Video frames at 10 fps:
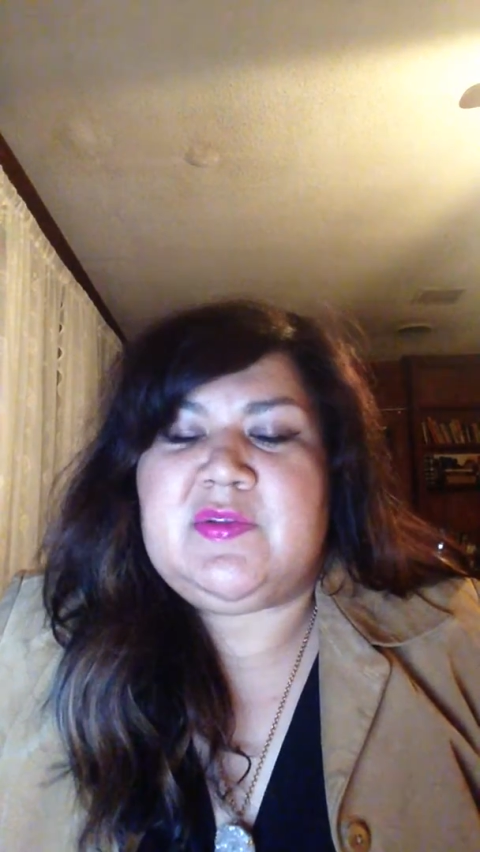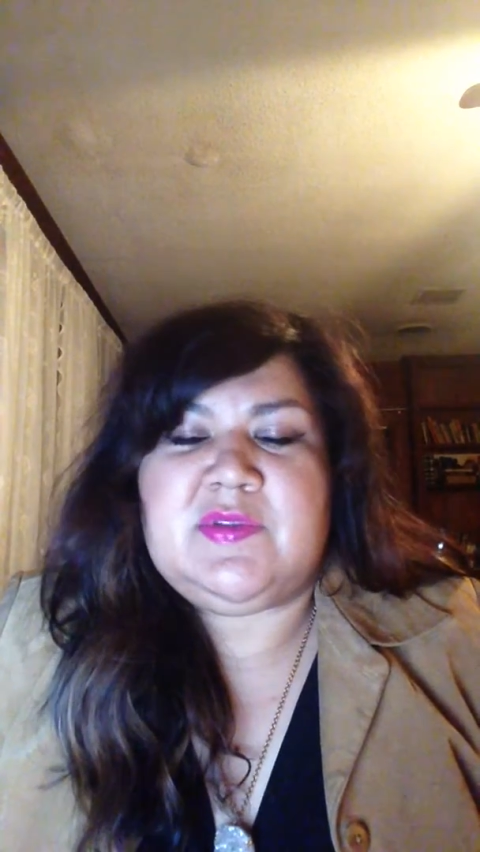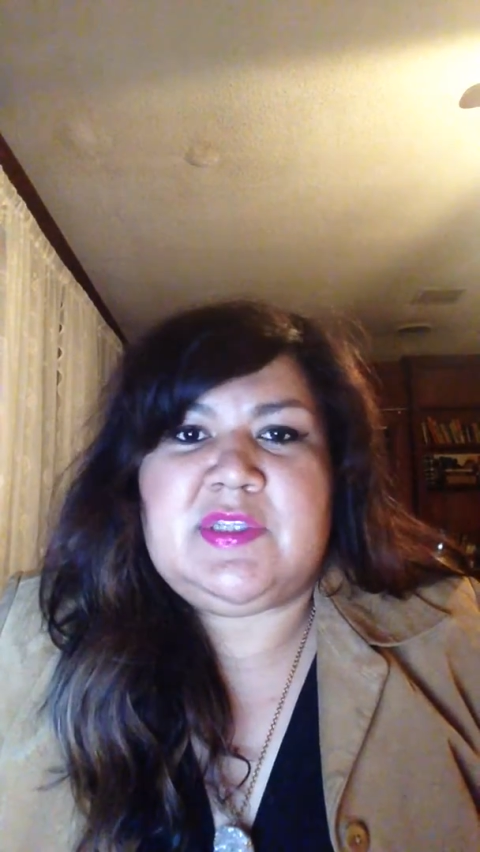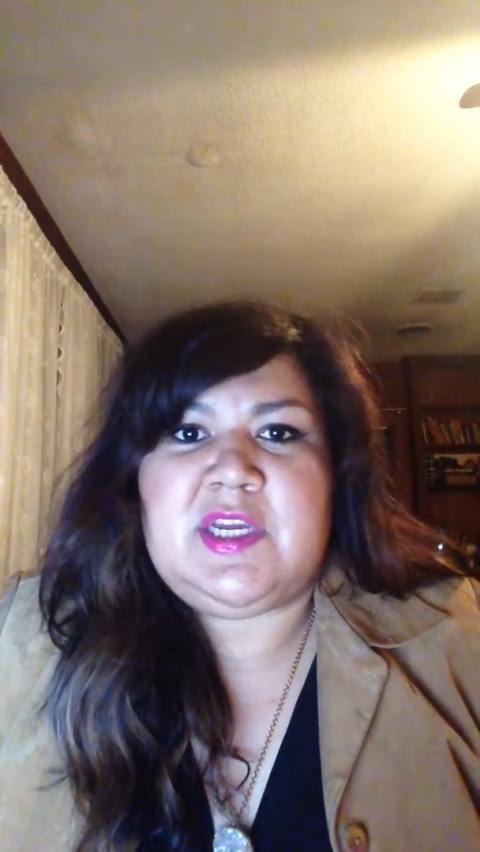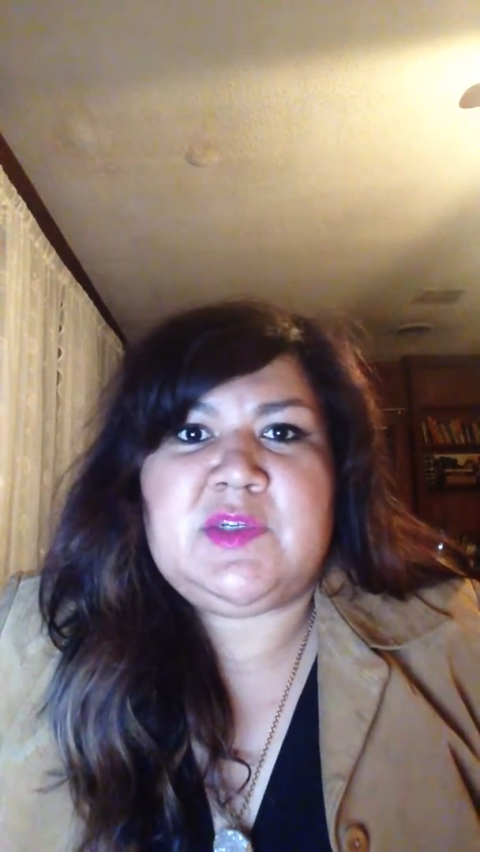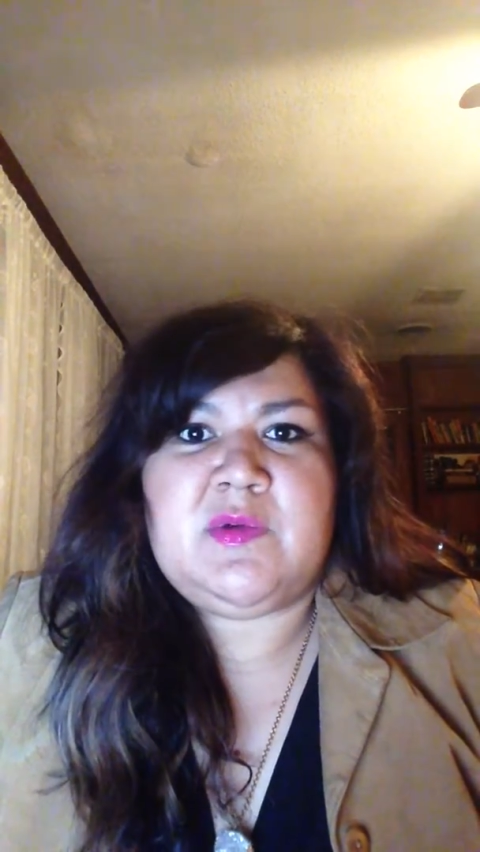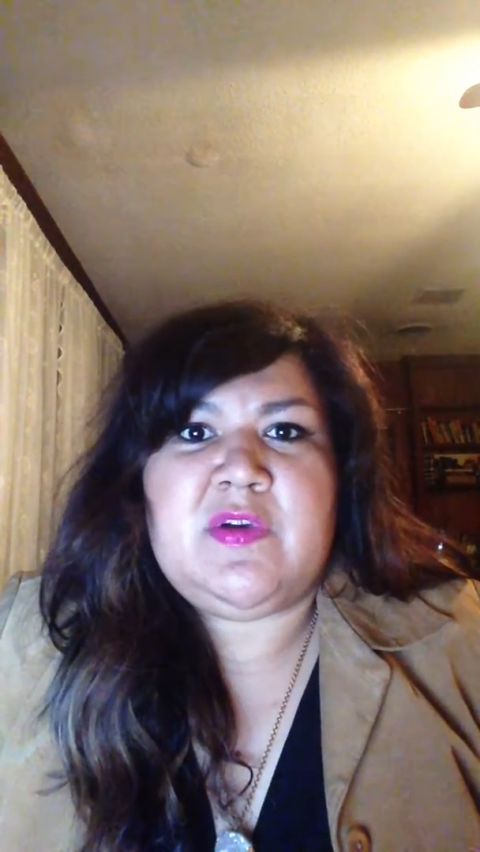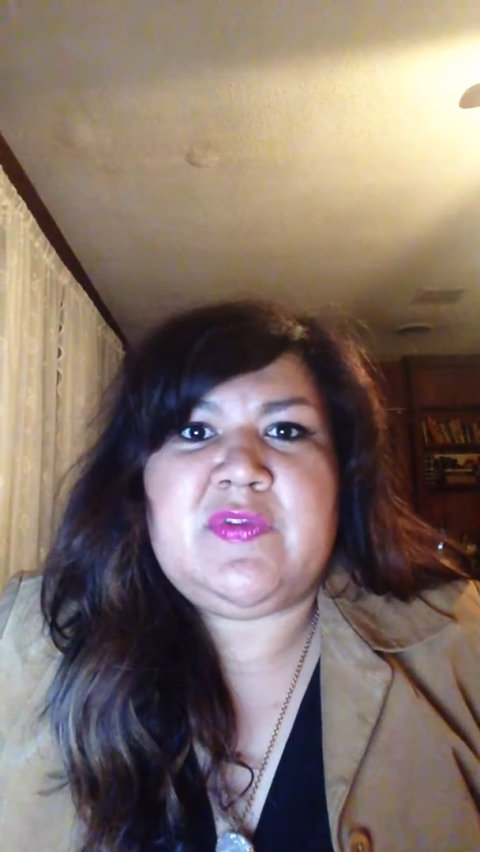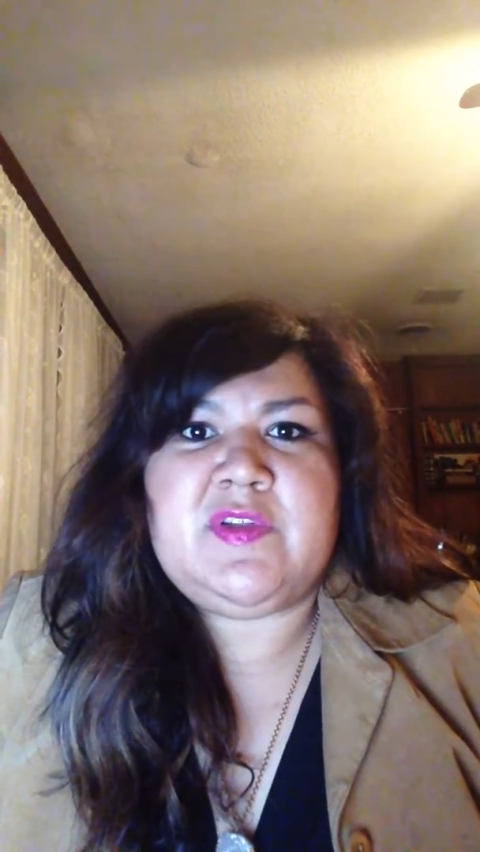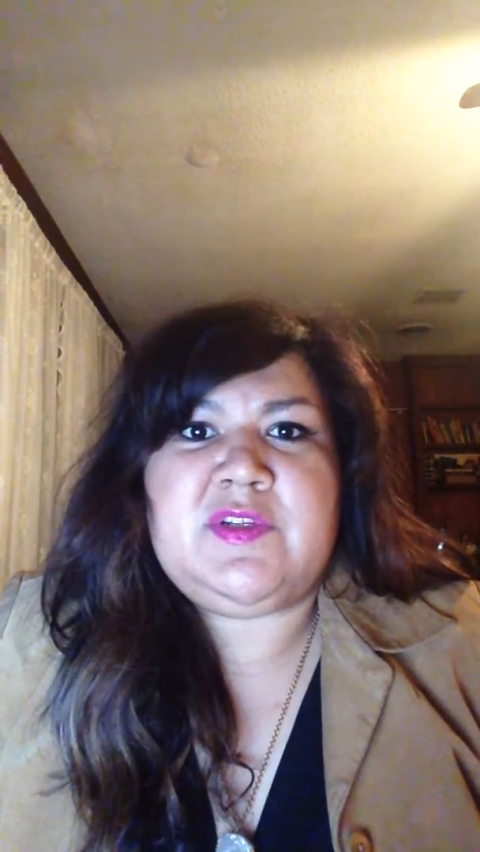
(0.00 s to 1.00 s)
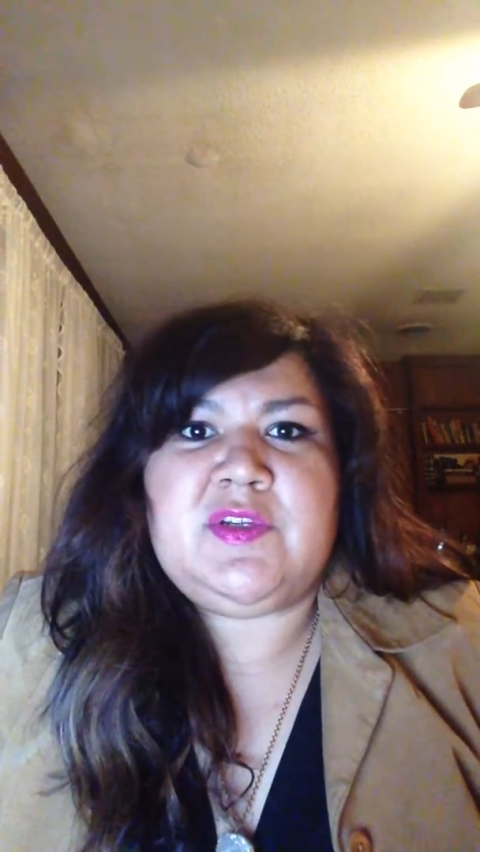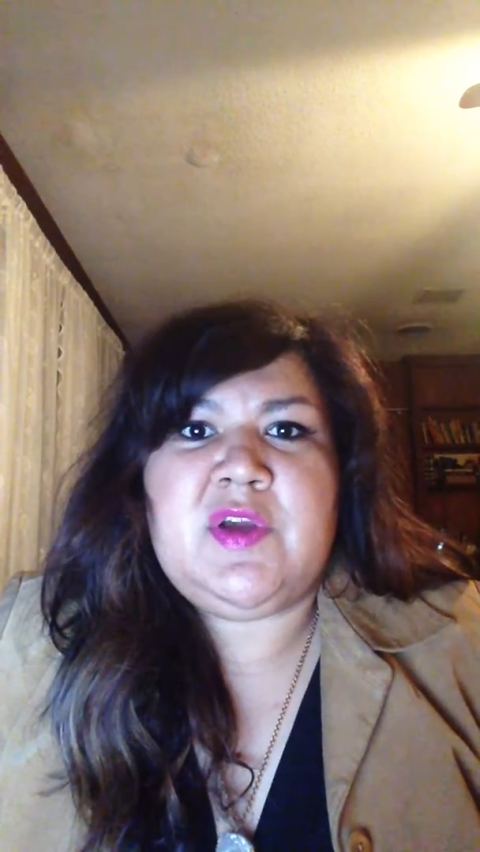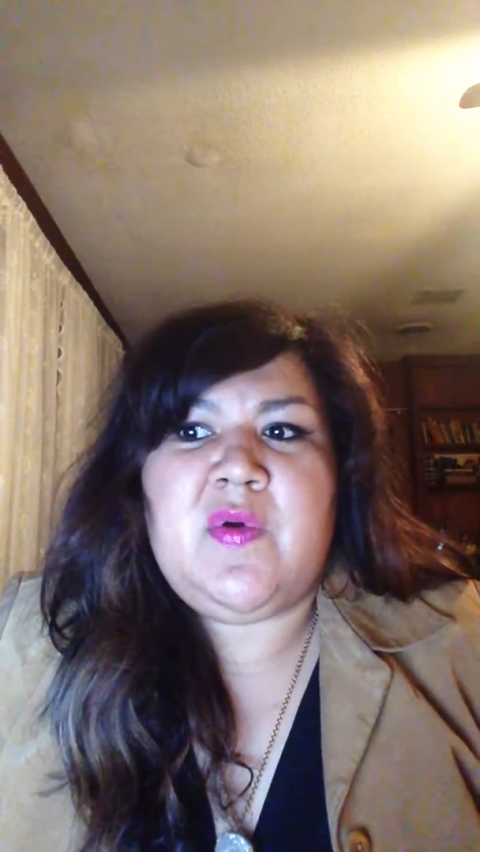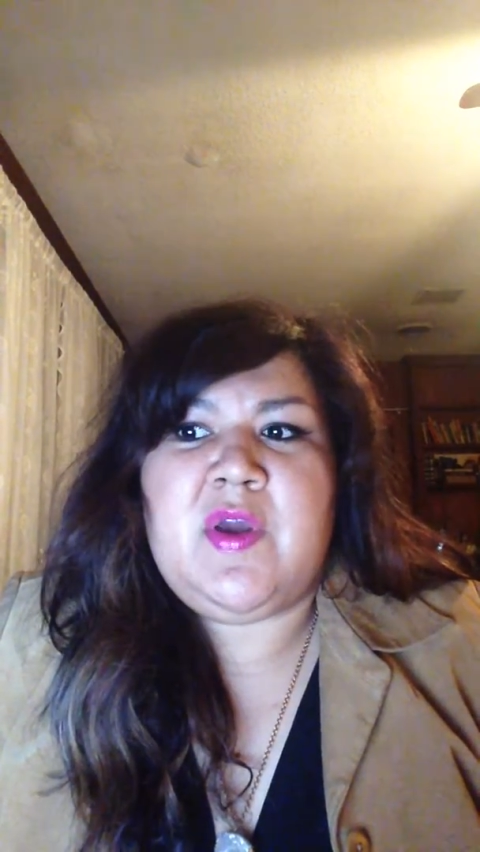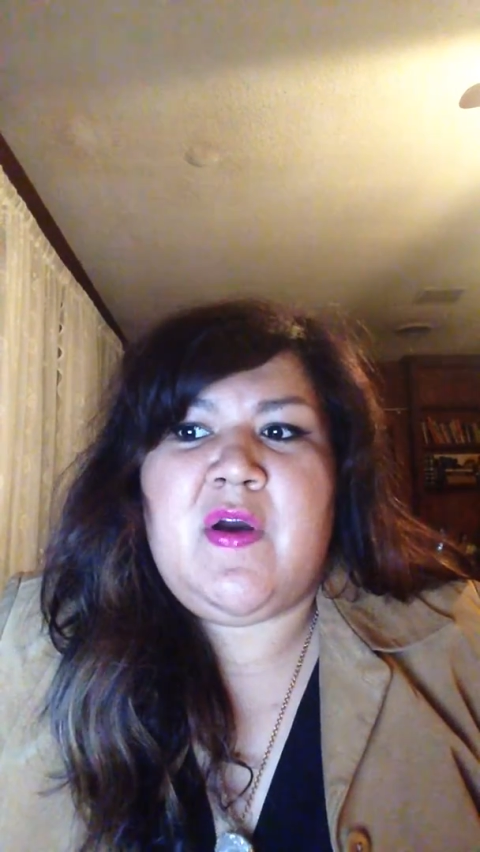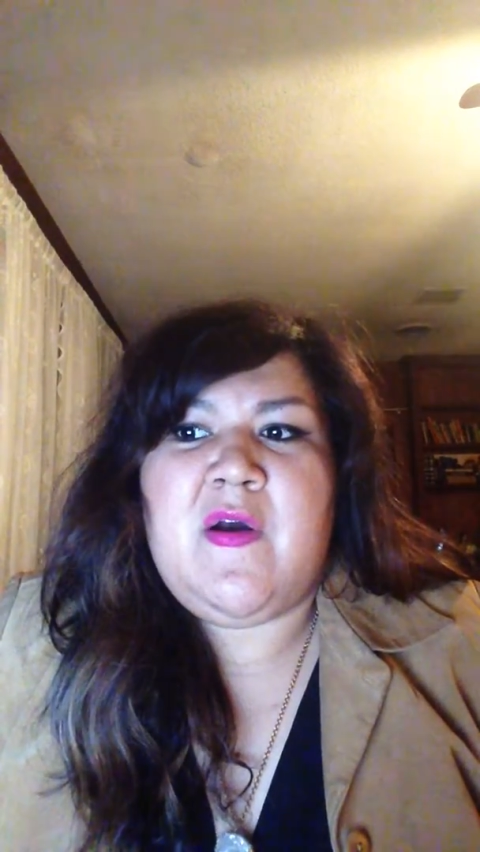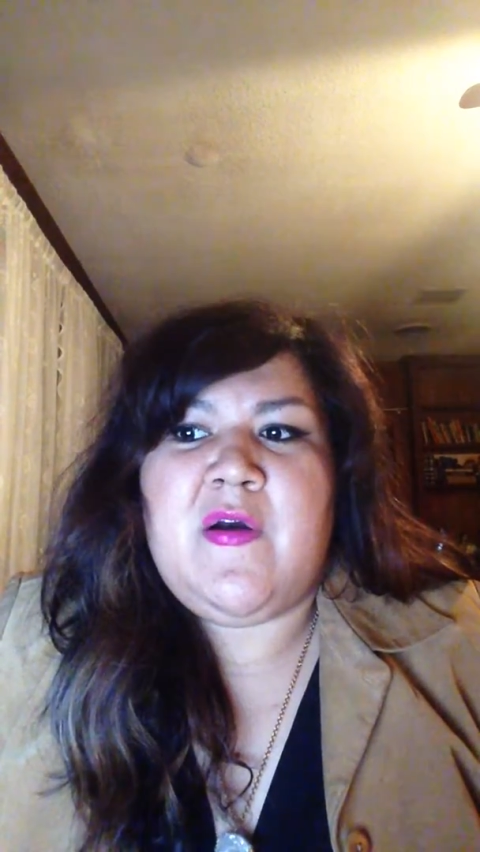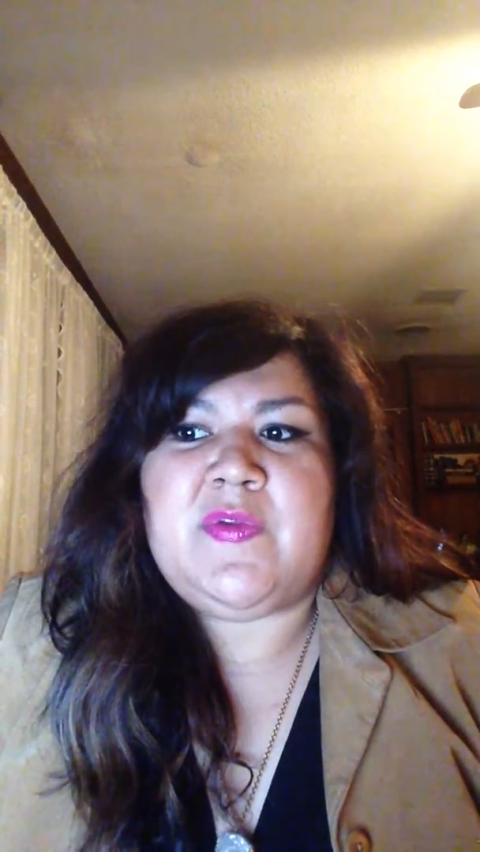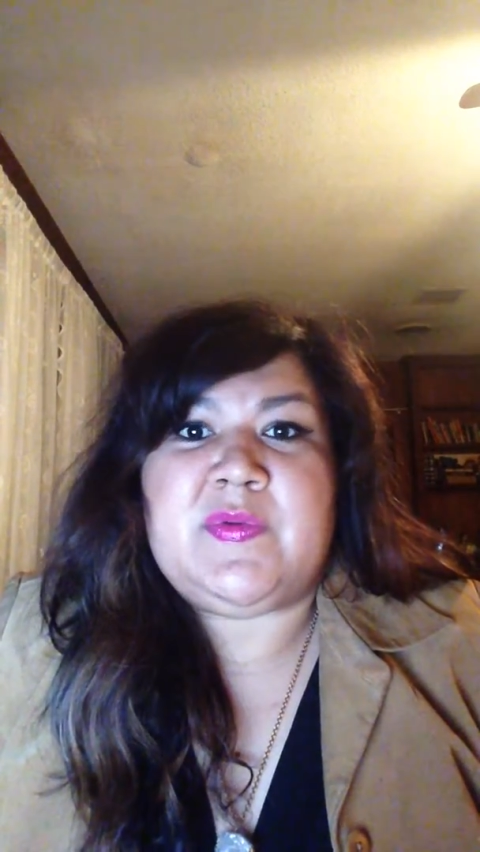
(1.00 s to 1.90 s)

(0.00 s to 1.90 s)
was a sexual revolution going on,